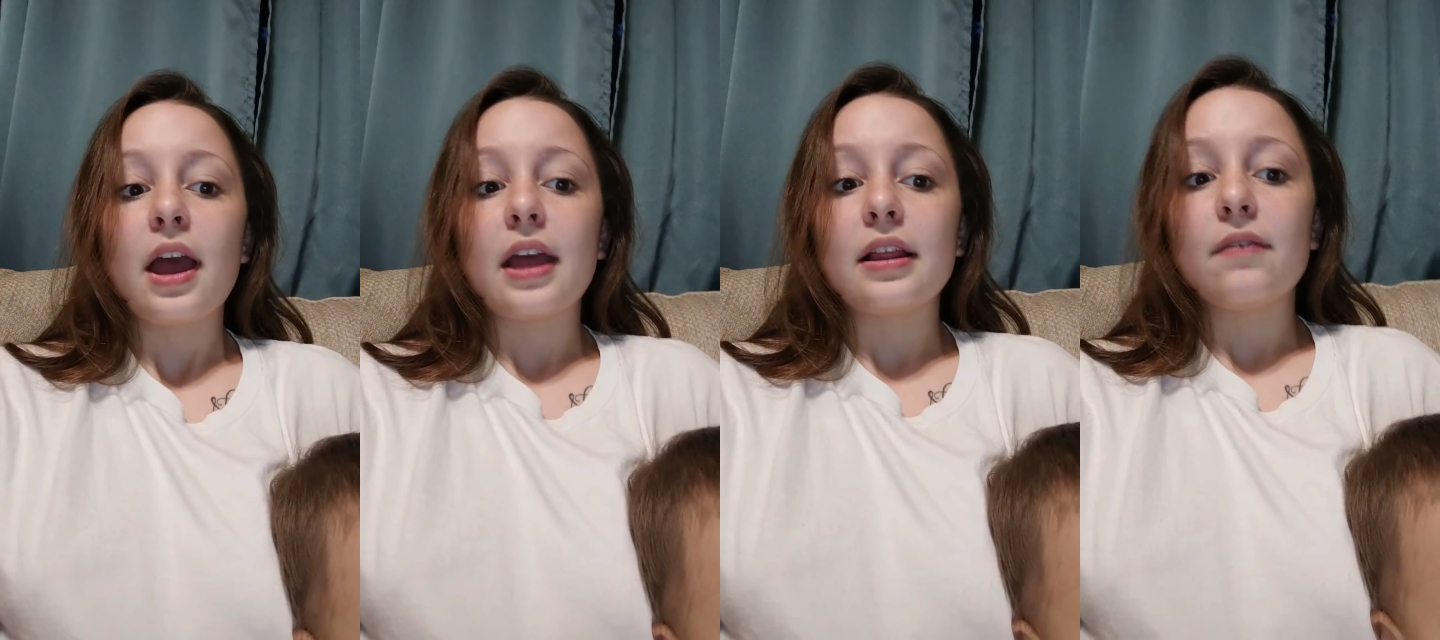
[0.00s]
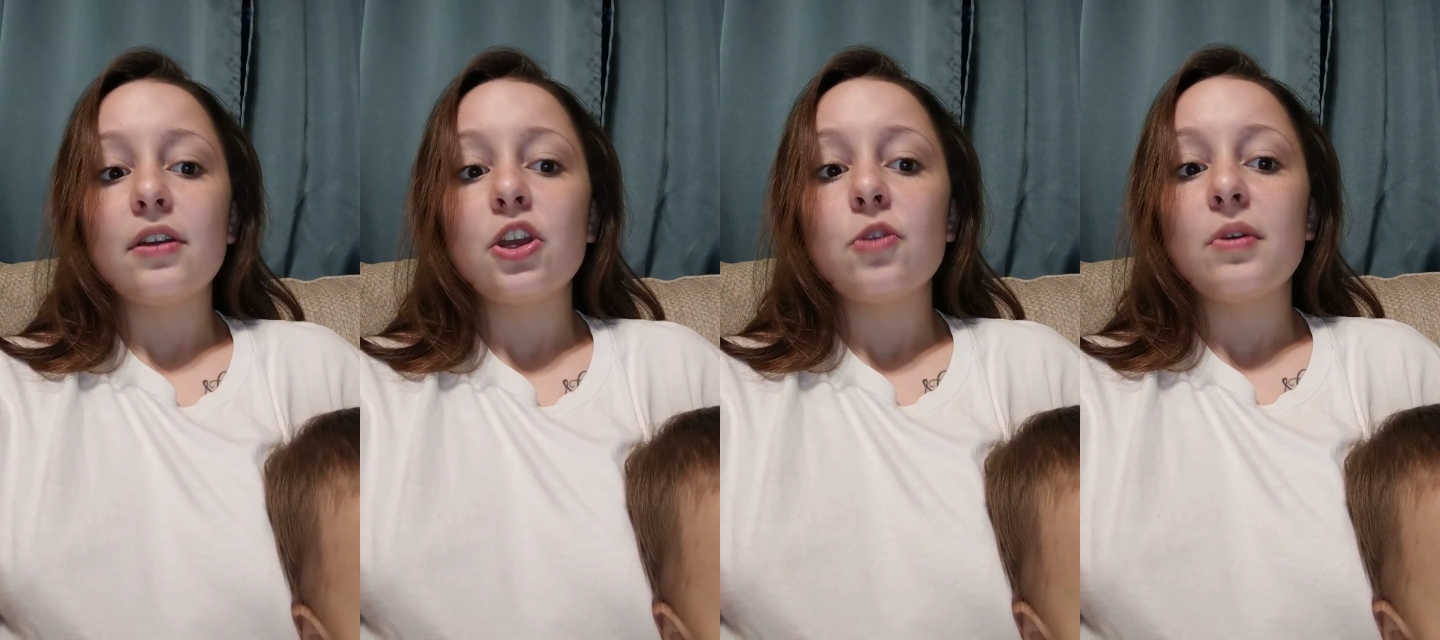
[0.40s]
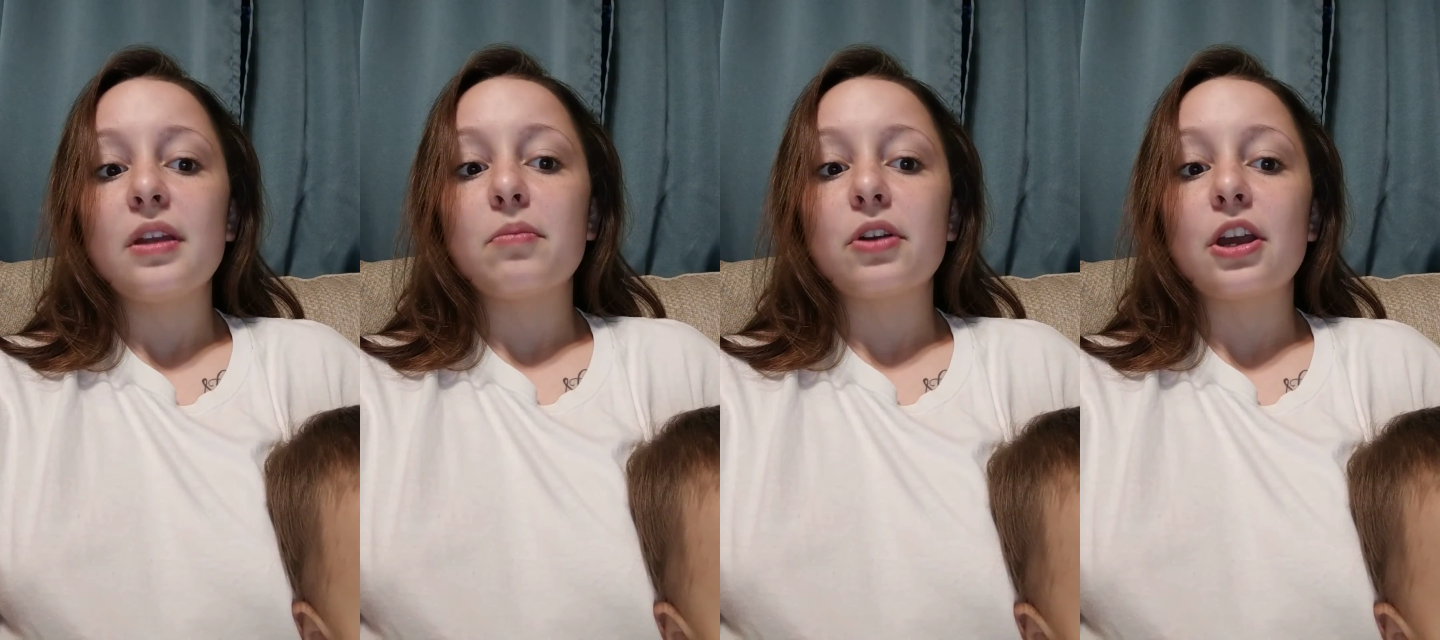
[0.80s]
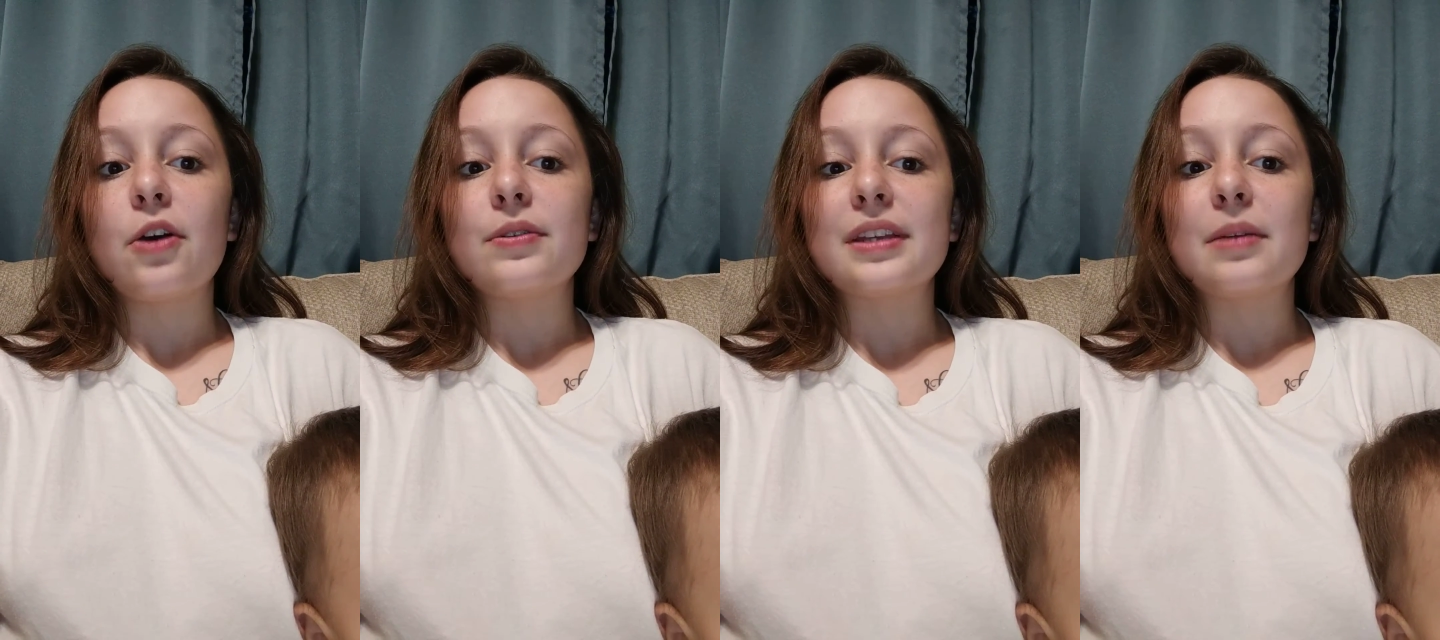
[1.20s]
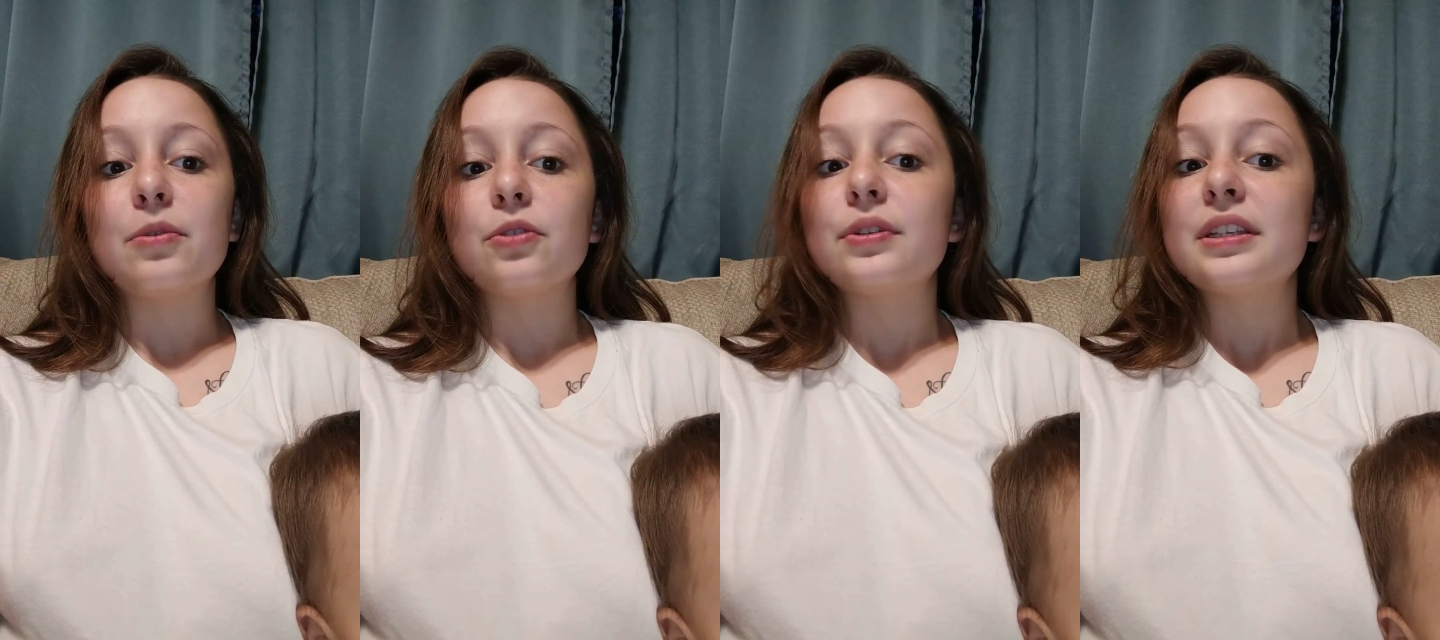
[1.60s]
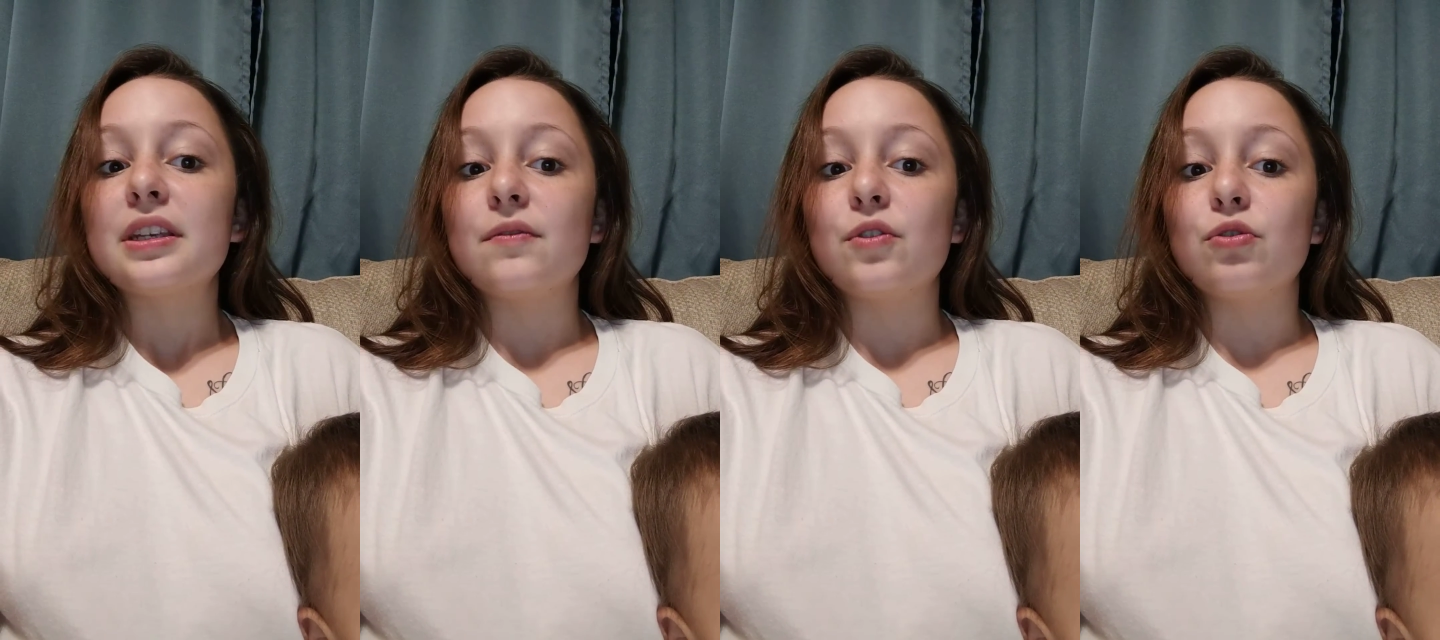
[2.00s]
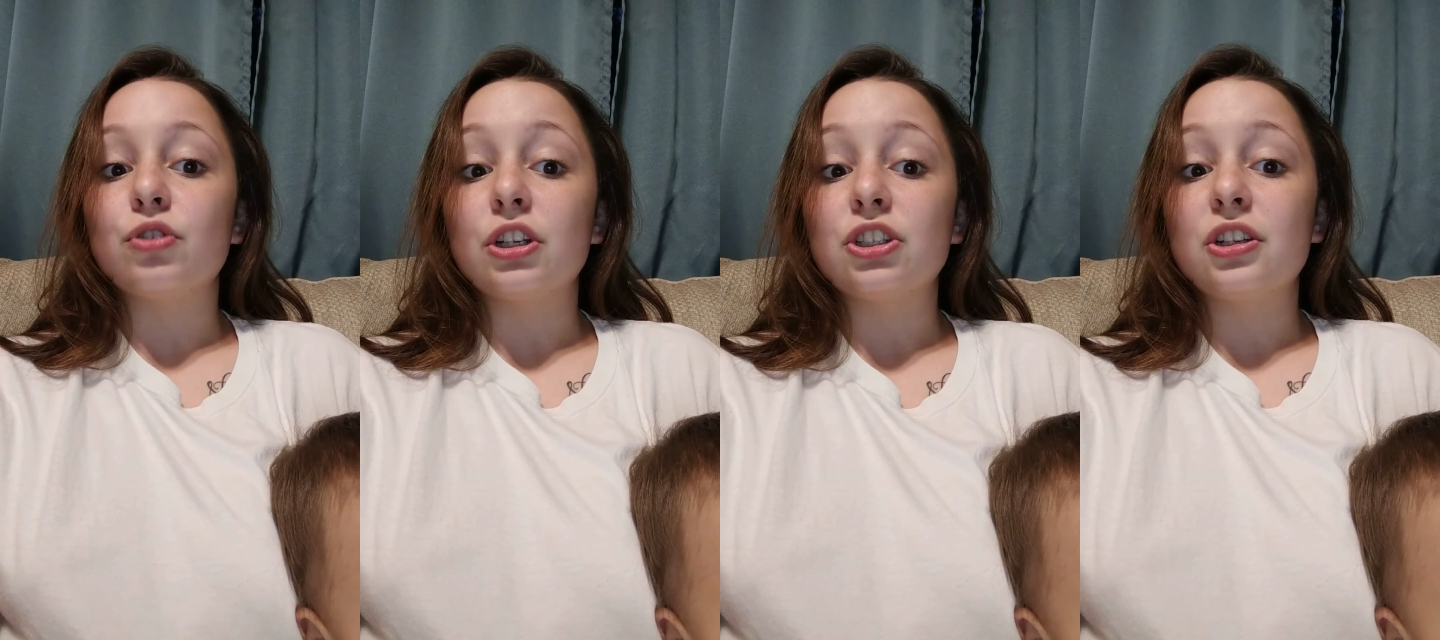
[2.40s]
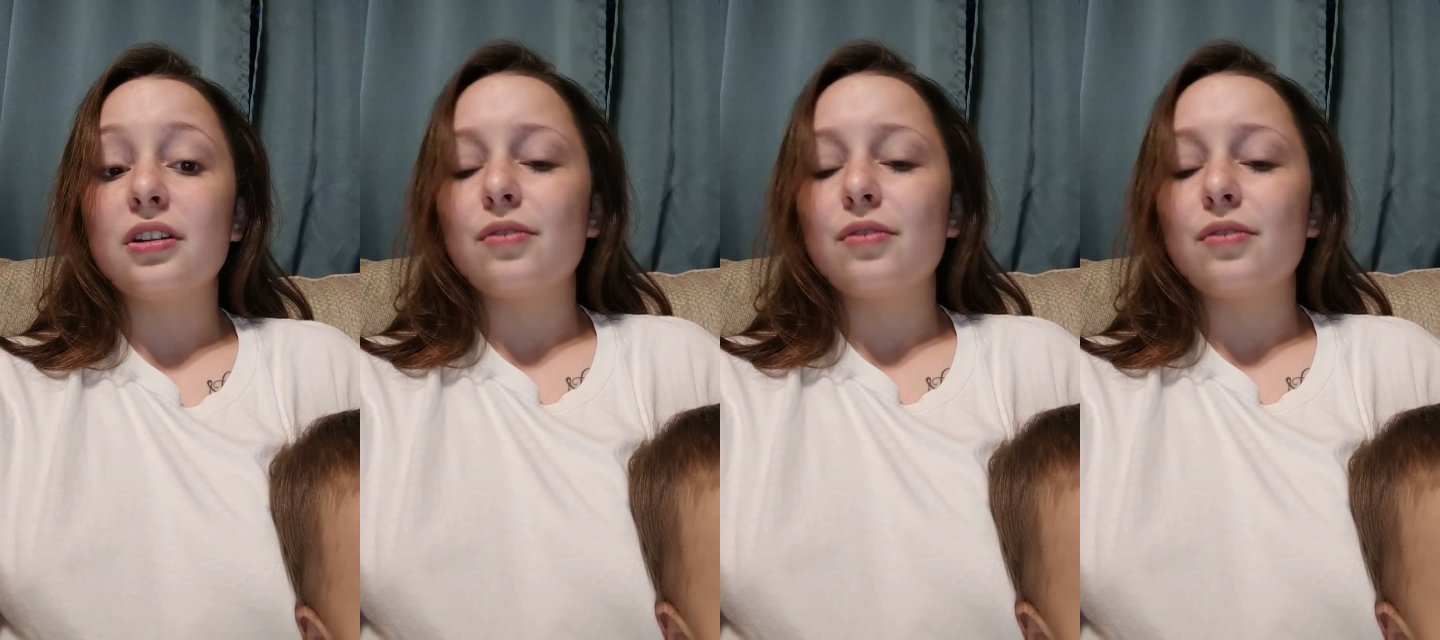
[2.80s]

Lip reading: A living human embryo is able to receive nutrition